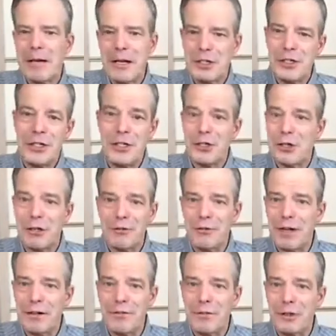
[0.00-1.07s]
I say start
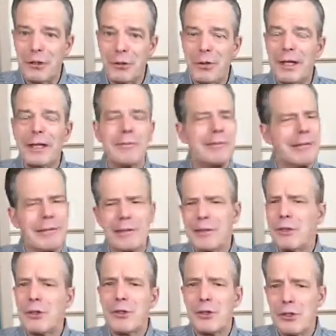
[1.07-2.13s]
five feet away,
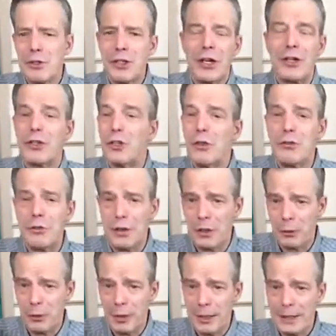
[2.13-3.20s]
start two feet
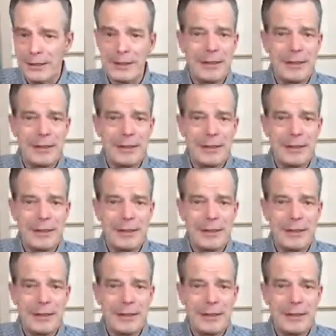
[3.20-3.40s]
away.